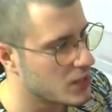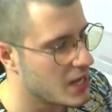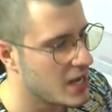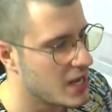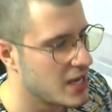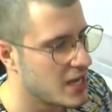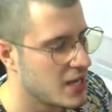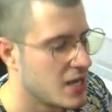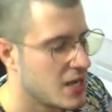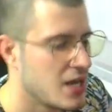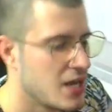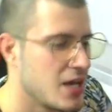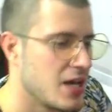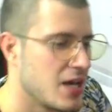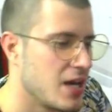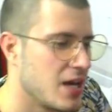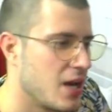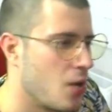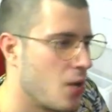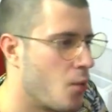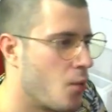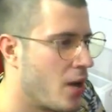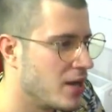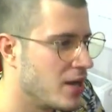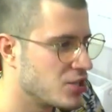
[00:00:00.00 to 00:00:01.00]
eye
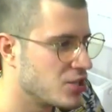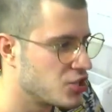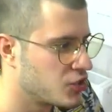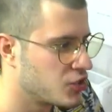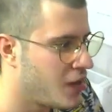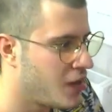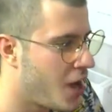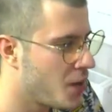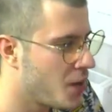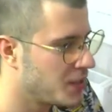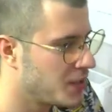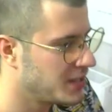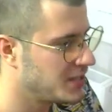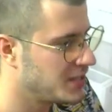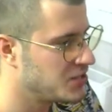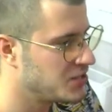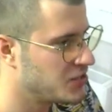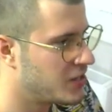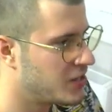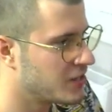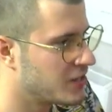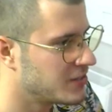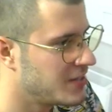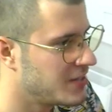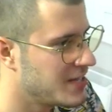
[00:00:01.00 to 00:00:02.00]
while shrouded in
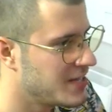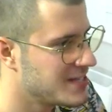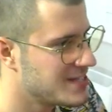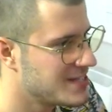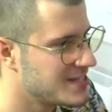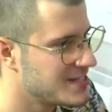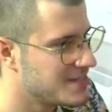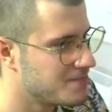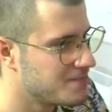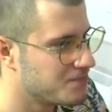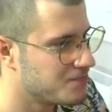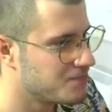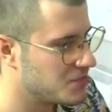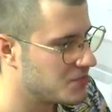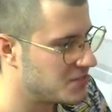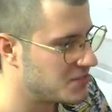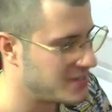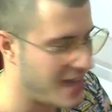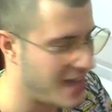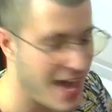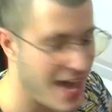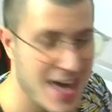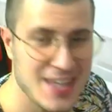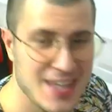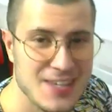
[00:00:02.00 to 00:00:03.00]
darkness,
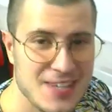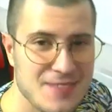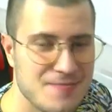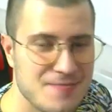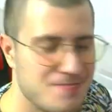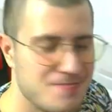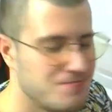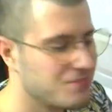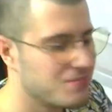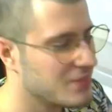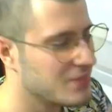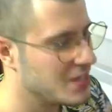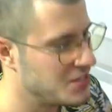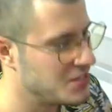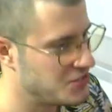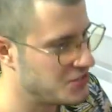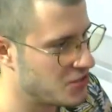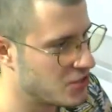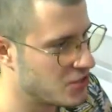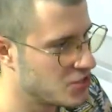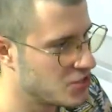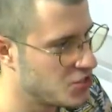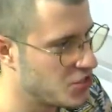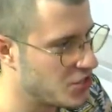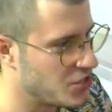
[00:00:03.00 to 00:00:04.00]
Z is
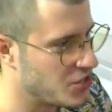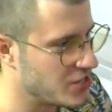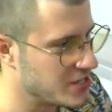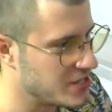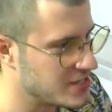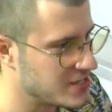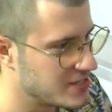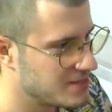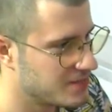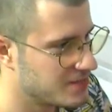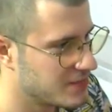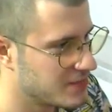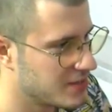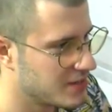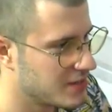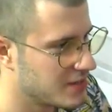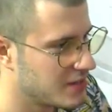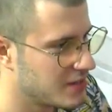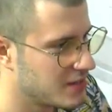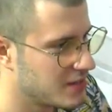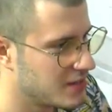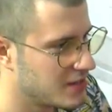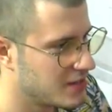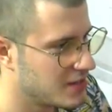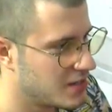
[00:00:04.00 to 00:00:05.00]
your choice.
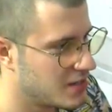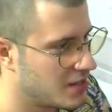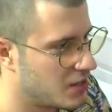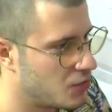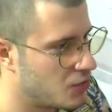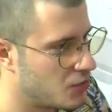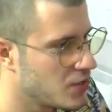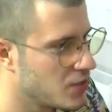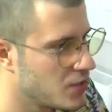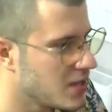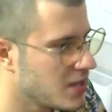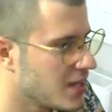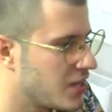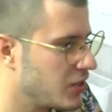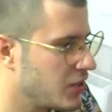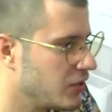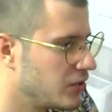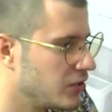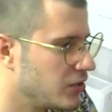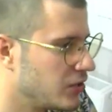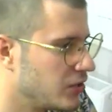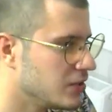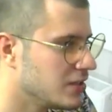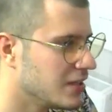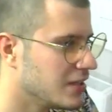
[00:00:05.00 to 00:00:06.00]
Really
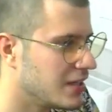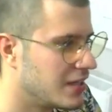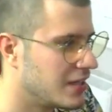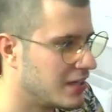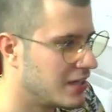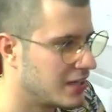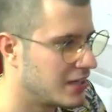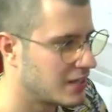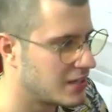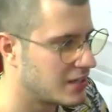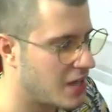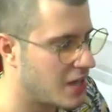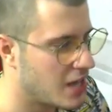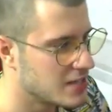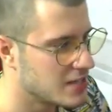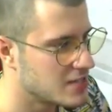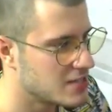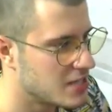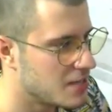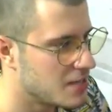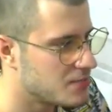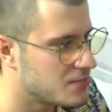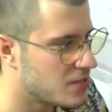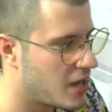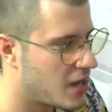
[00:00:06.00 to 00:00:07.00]
cool
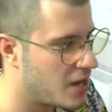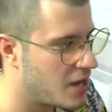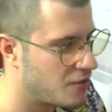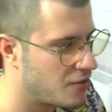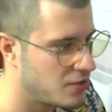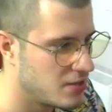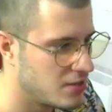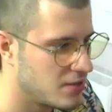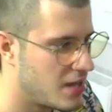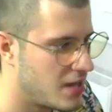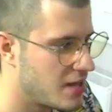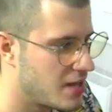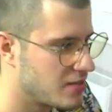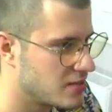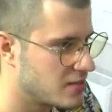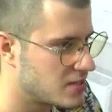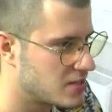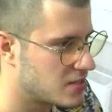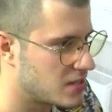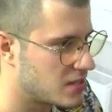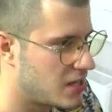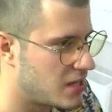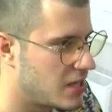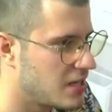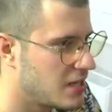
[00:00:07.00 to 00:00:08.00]
concept. I really like this
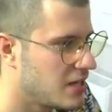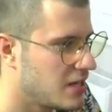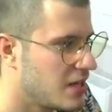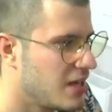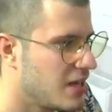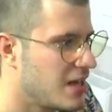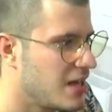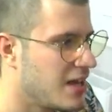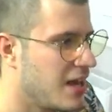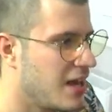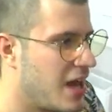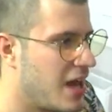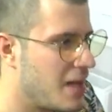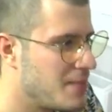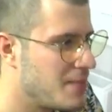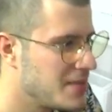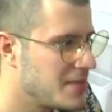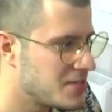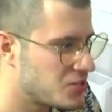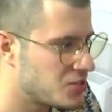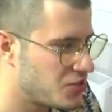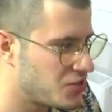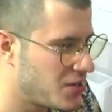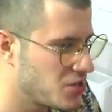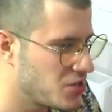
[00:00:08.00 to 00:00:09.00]
skin. A
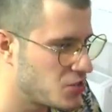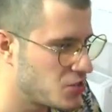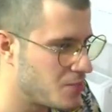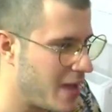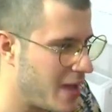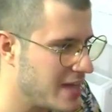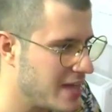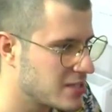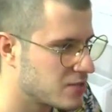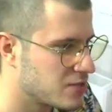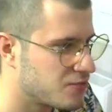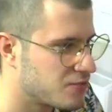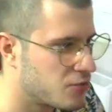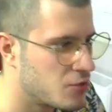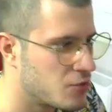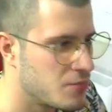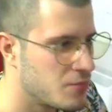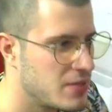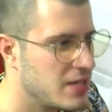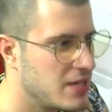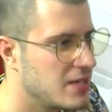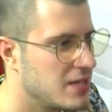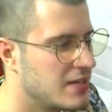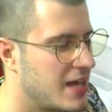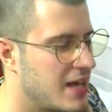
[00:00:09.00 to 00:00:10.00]
bit strange mask for
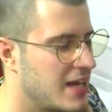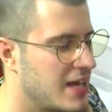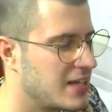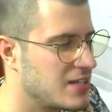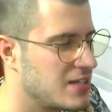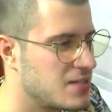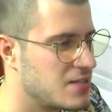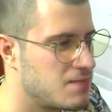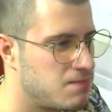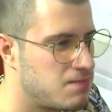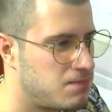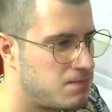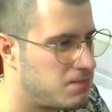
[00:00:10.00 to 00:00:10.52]
me, like it's